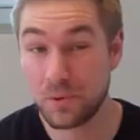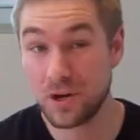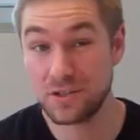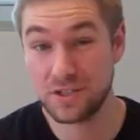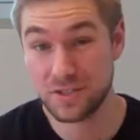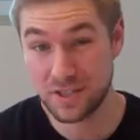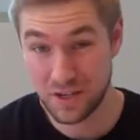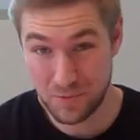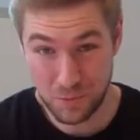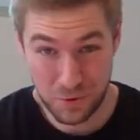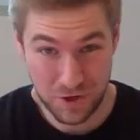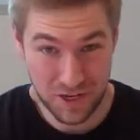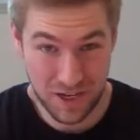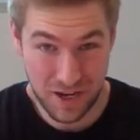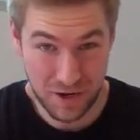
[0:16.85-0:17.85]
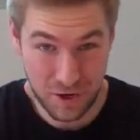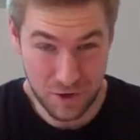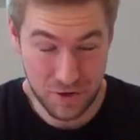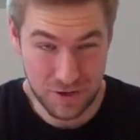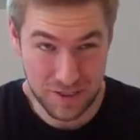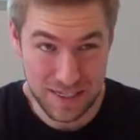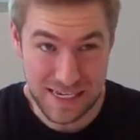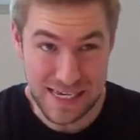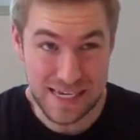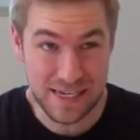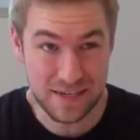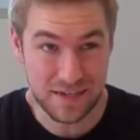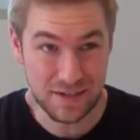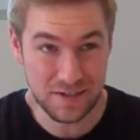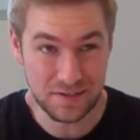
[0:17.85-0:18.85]
project that I'm working on currently
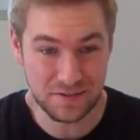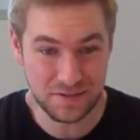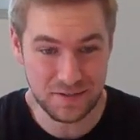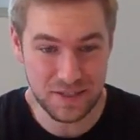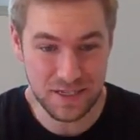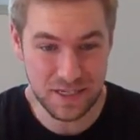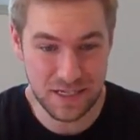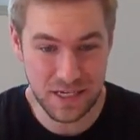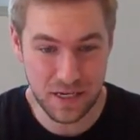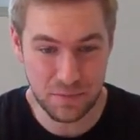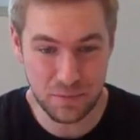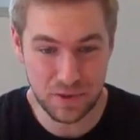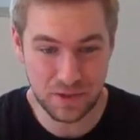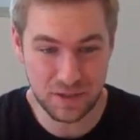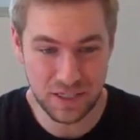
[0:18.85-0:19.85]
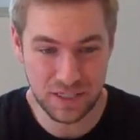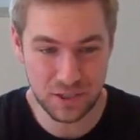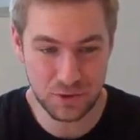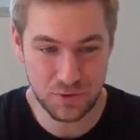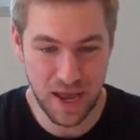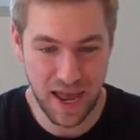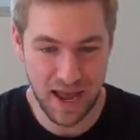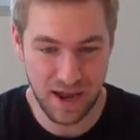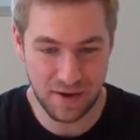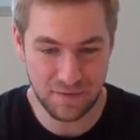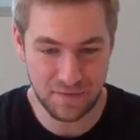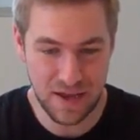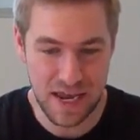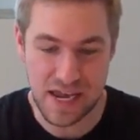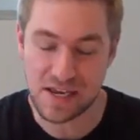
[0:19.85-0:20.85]
is the ability to have
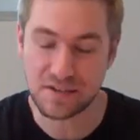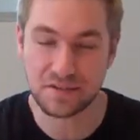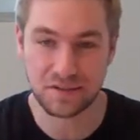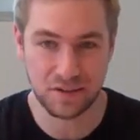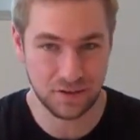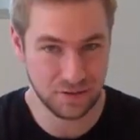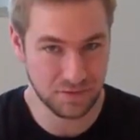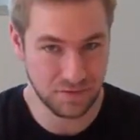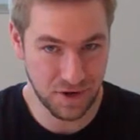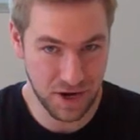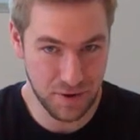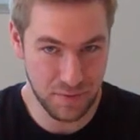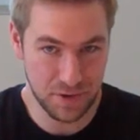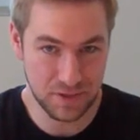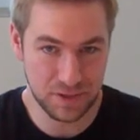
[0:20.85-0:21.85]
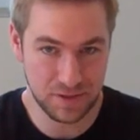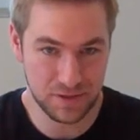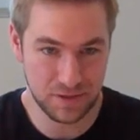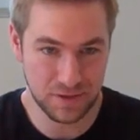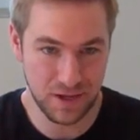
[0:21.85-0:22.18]
a single environment